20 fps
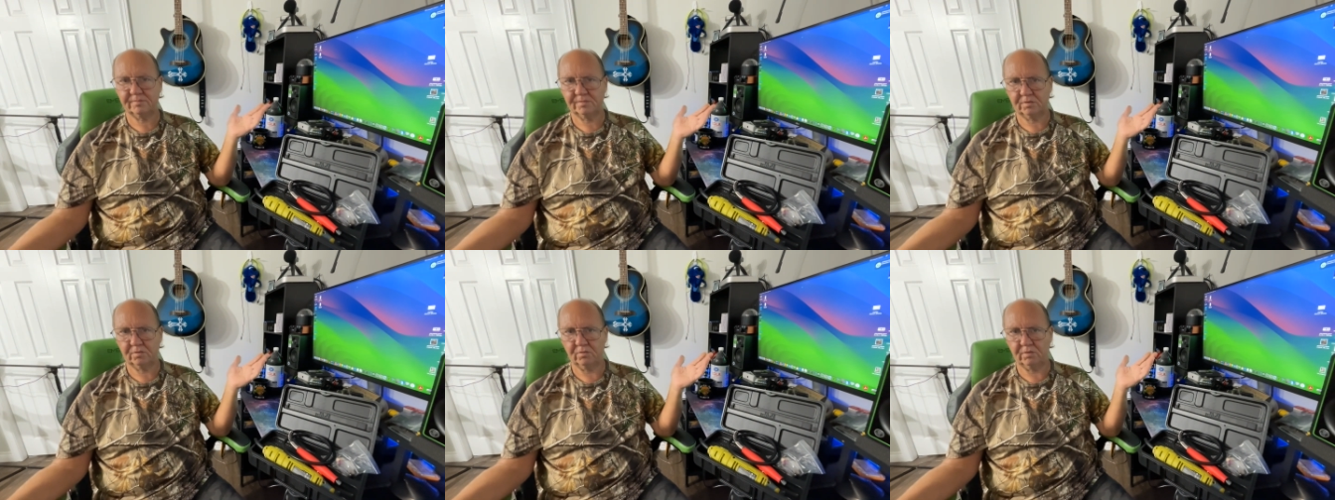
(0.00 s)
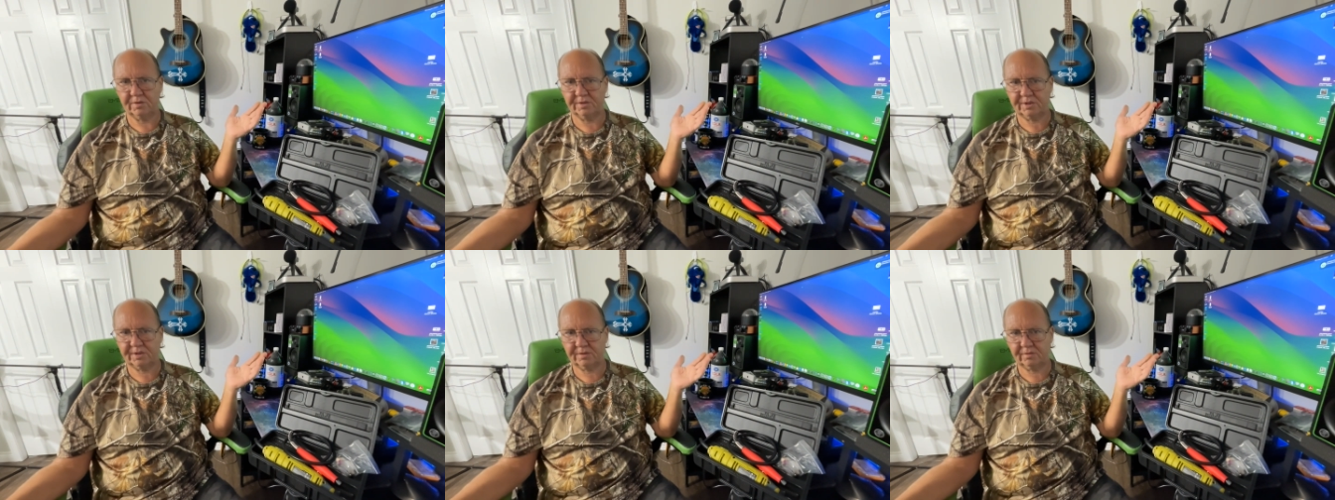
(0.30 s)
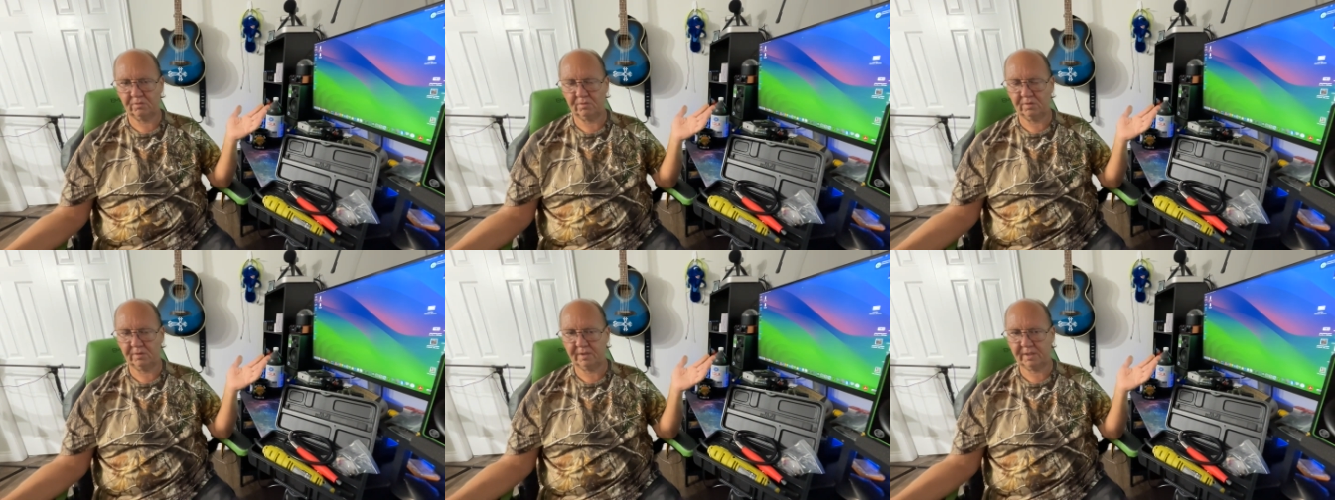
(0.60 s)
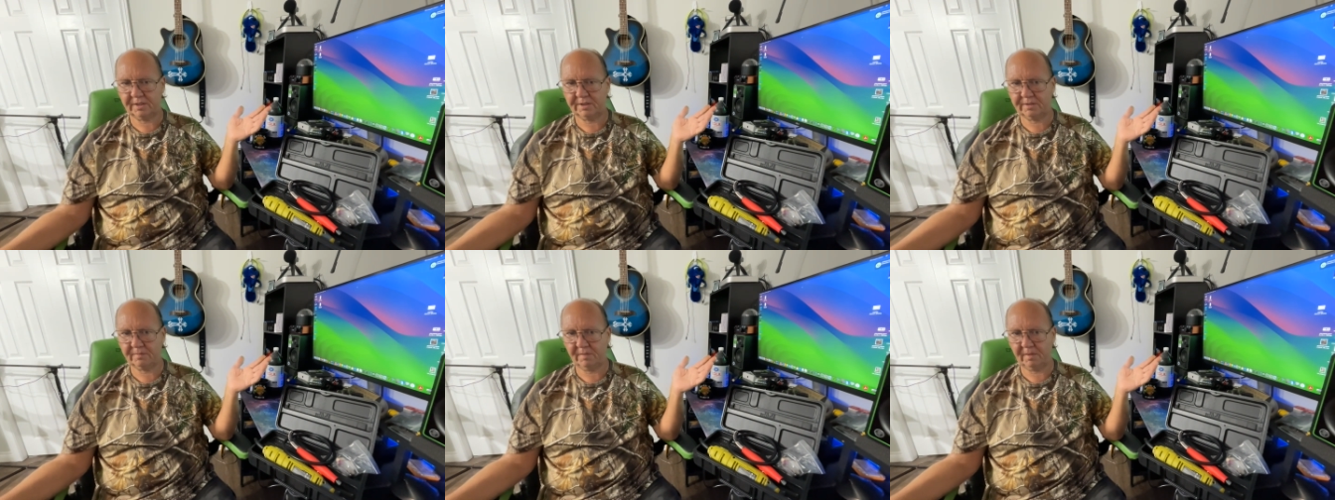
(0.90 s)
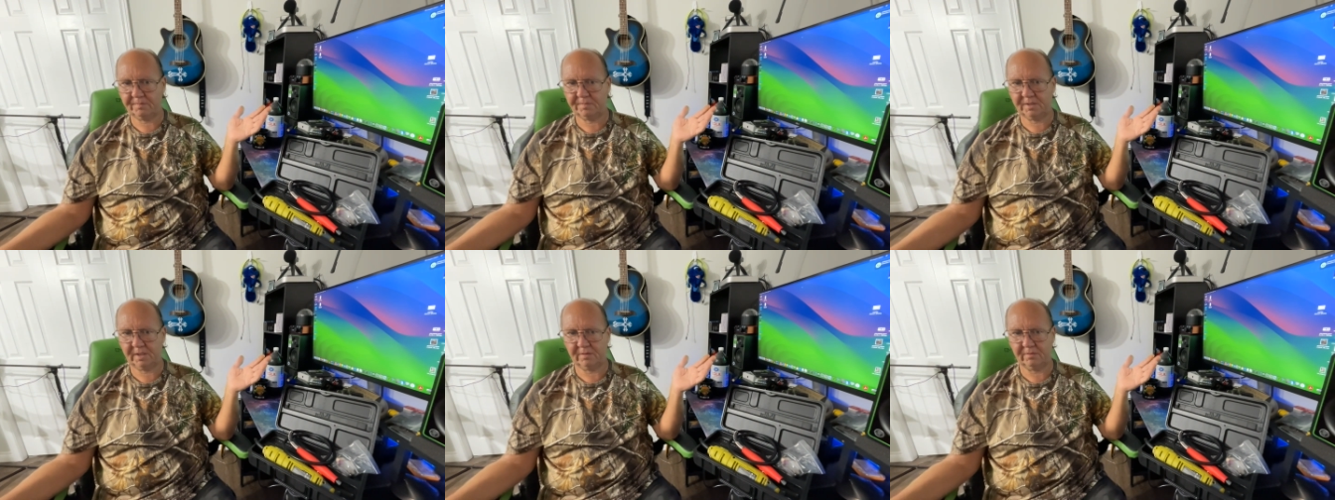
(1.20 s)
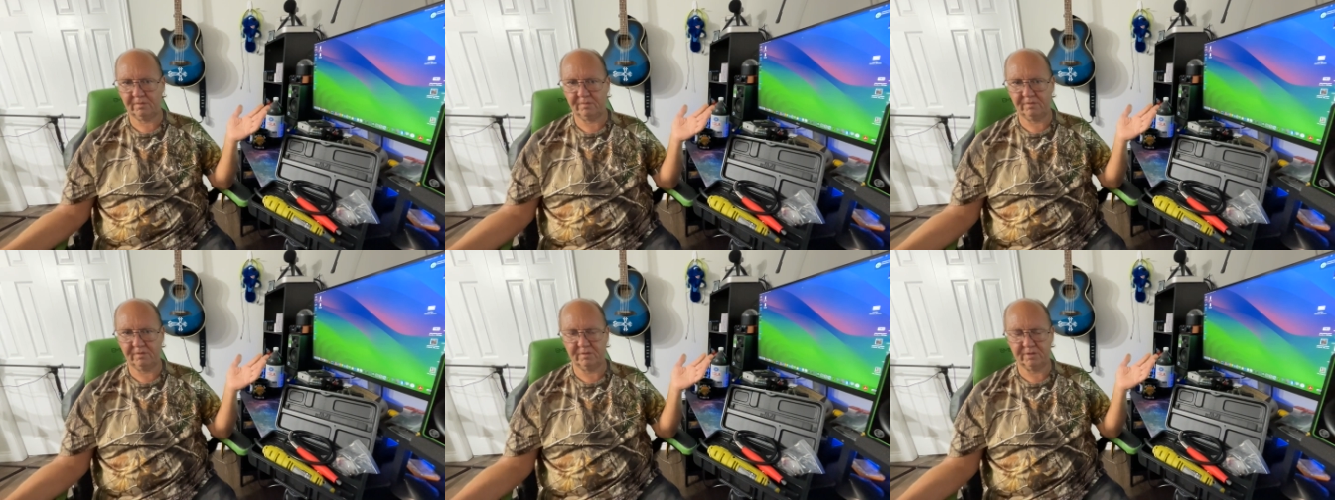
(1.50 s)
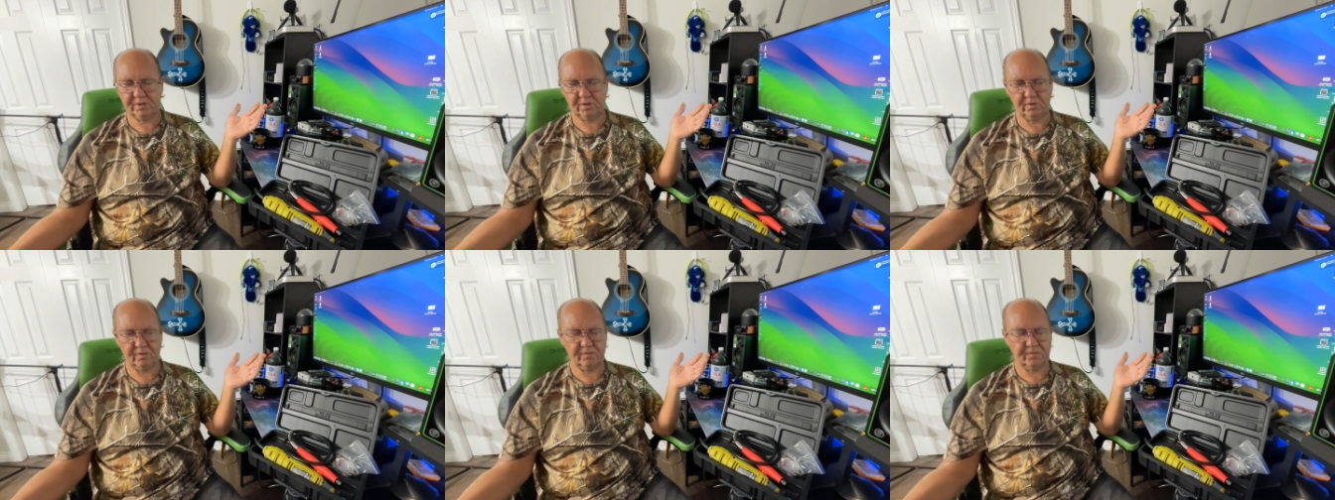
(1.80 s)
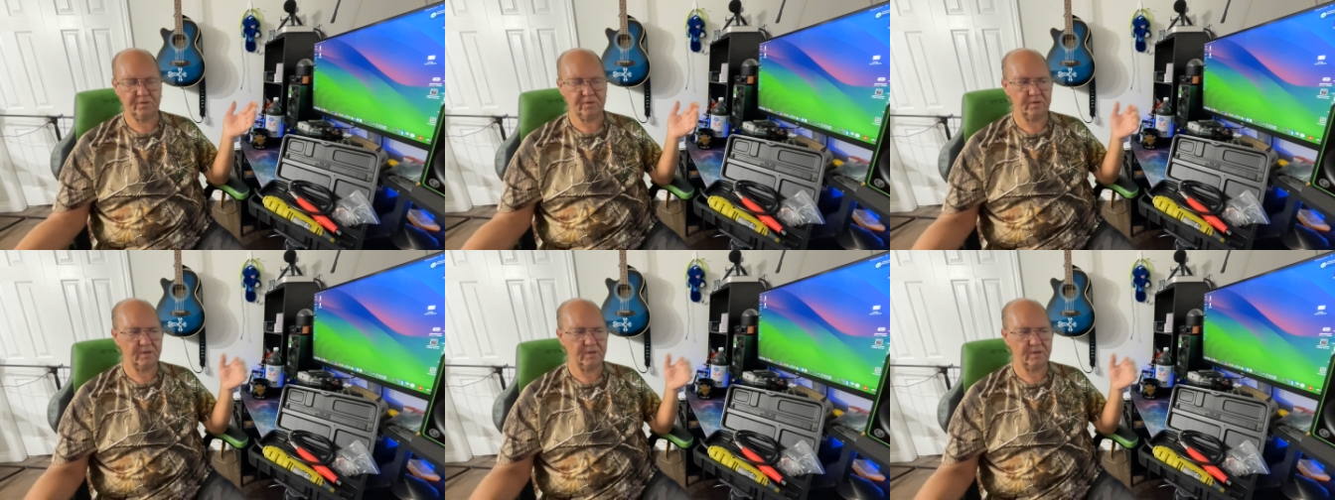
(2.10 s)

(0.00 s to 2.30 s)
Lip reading: We'll get some update reviews going for you